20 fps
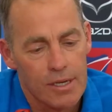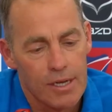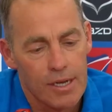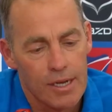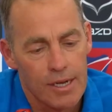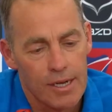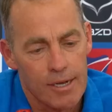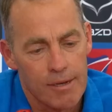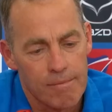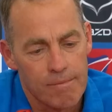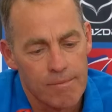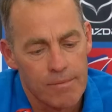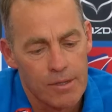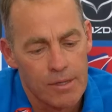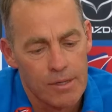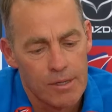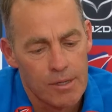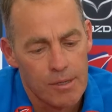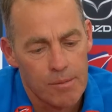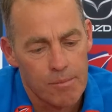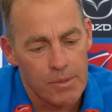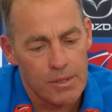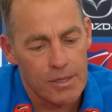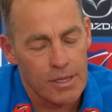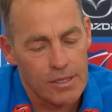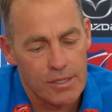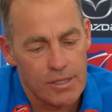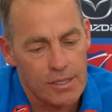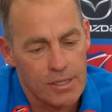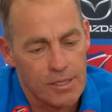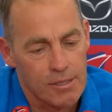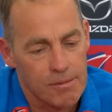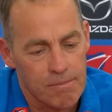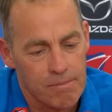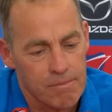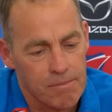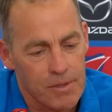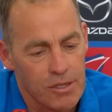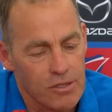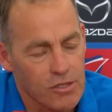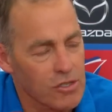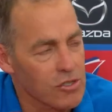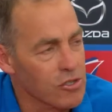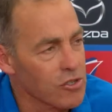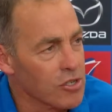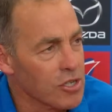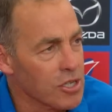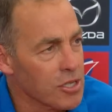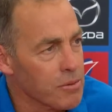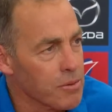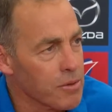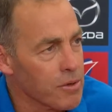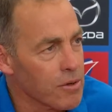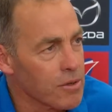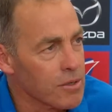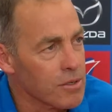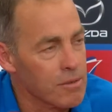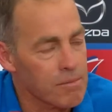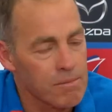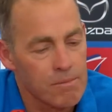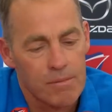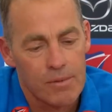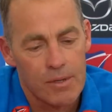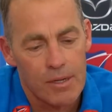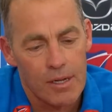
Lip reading: But that's the journey that we're on, and